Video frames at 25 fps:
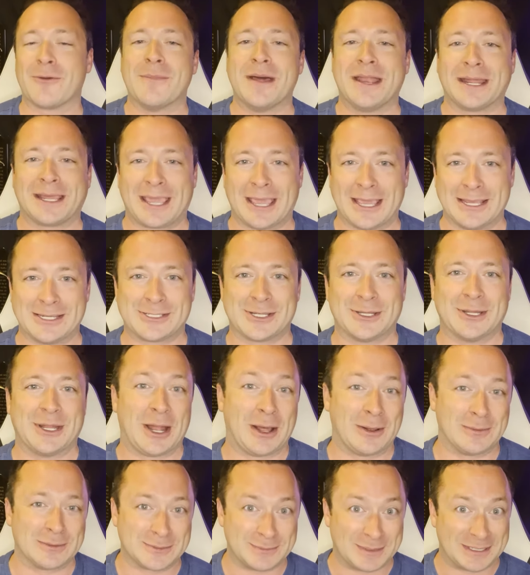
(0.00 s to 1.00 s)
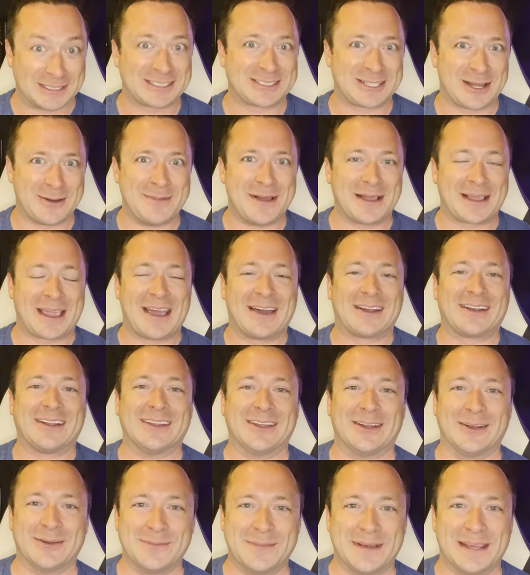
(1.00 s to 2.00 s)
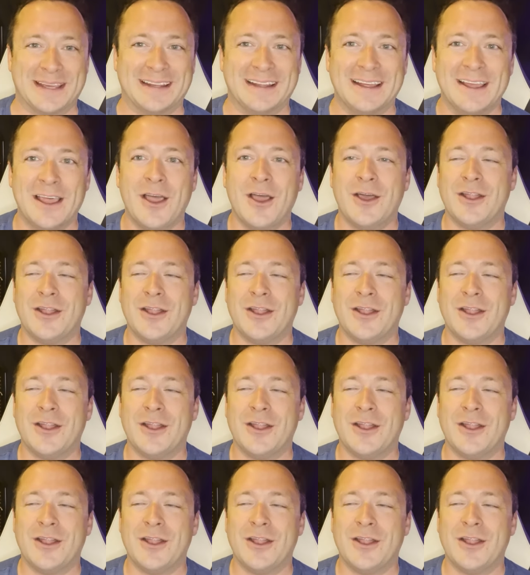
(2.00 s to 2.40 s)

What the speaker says: medication that helps my stomach out a little bit.